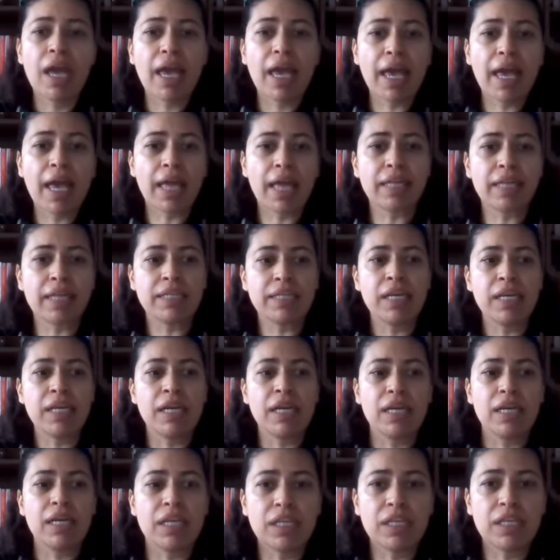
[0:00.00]
And
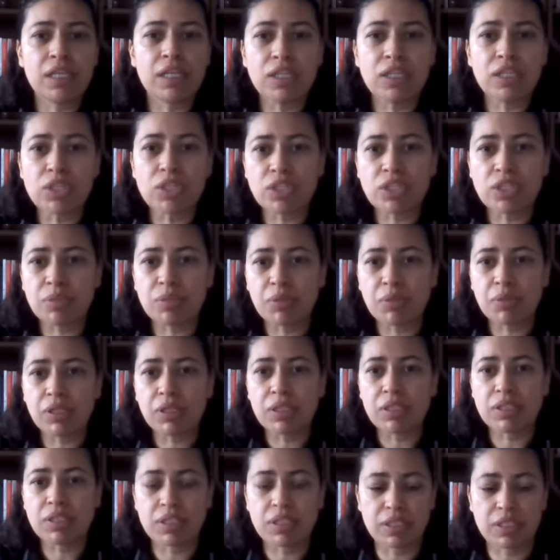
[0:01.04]
in each
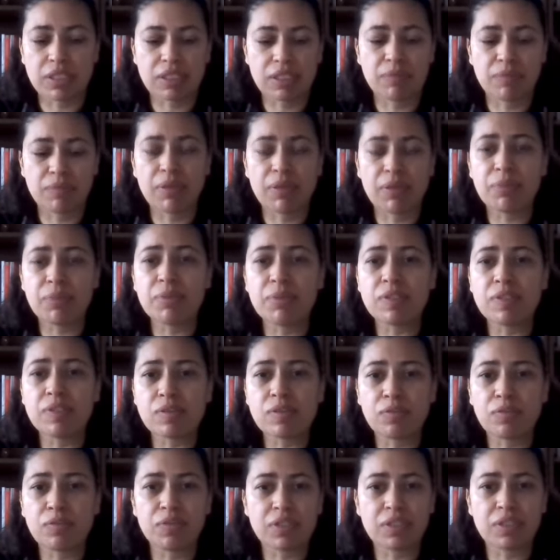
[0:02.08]
communities, members
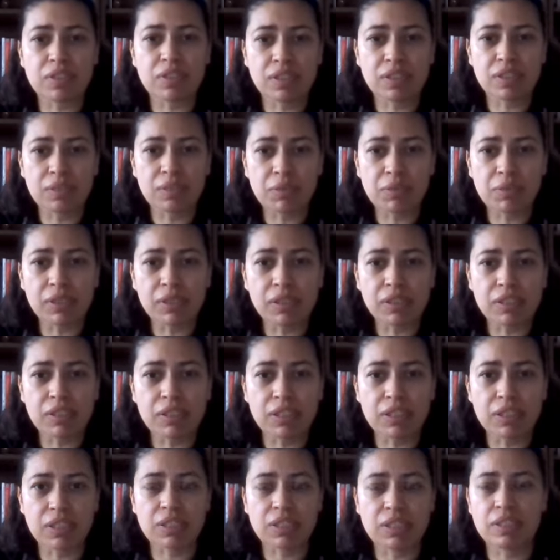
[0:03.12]
of these
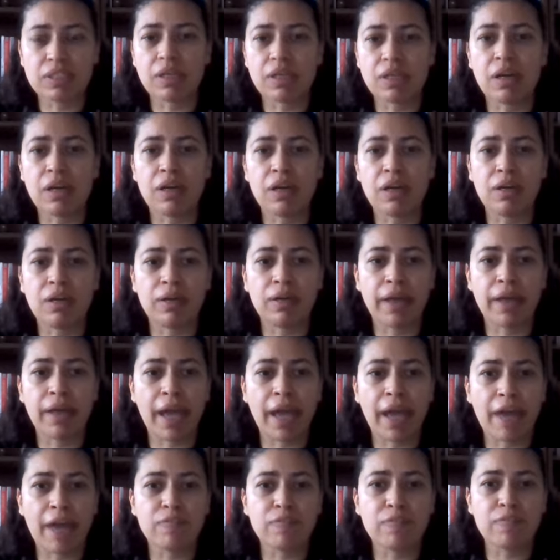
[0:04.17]
communities
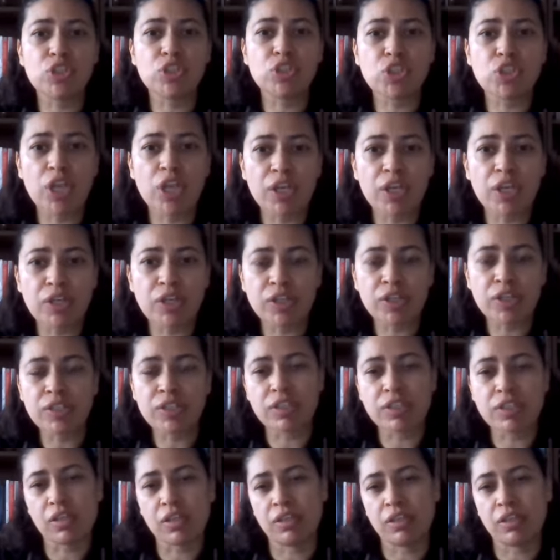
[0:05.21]
have shared